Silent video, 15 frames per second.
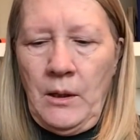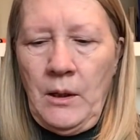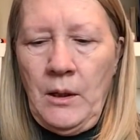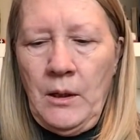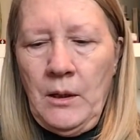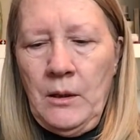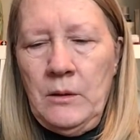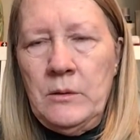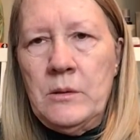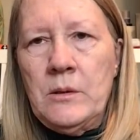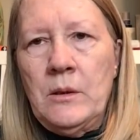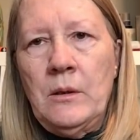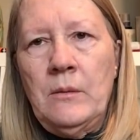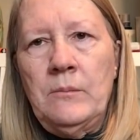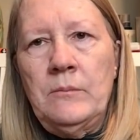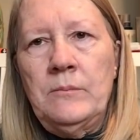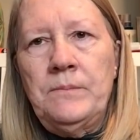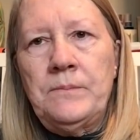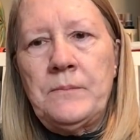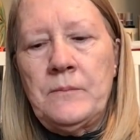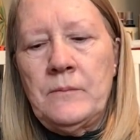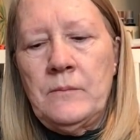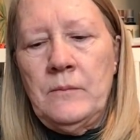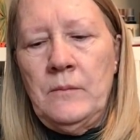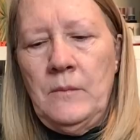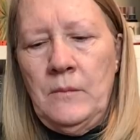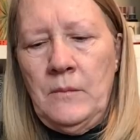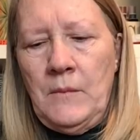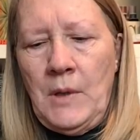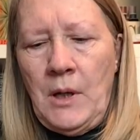And
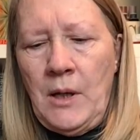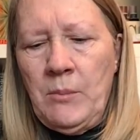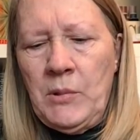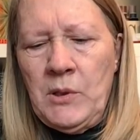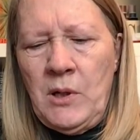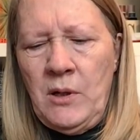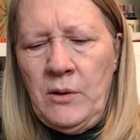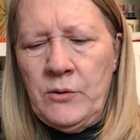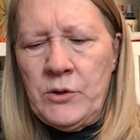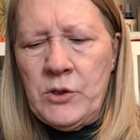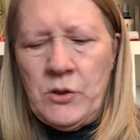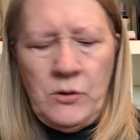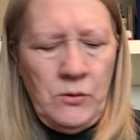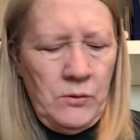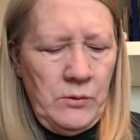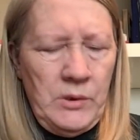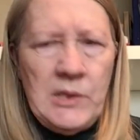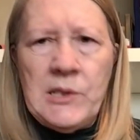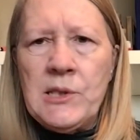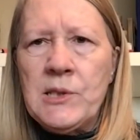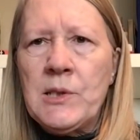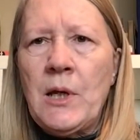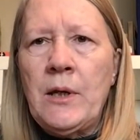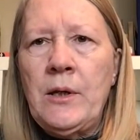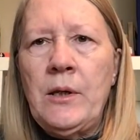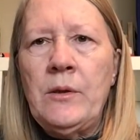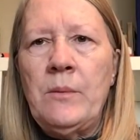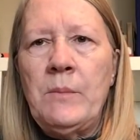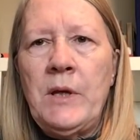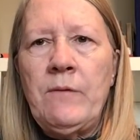I belong to the Society
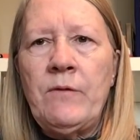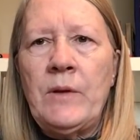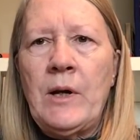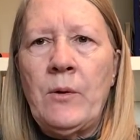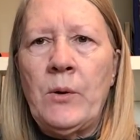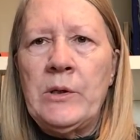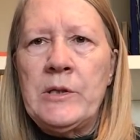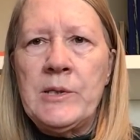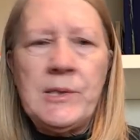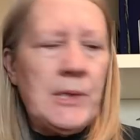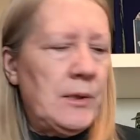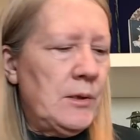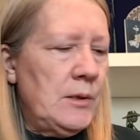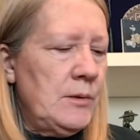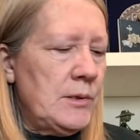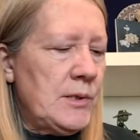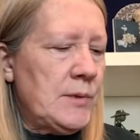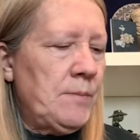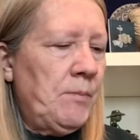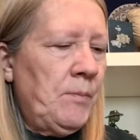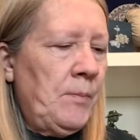of the Mayflower Descendants.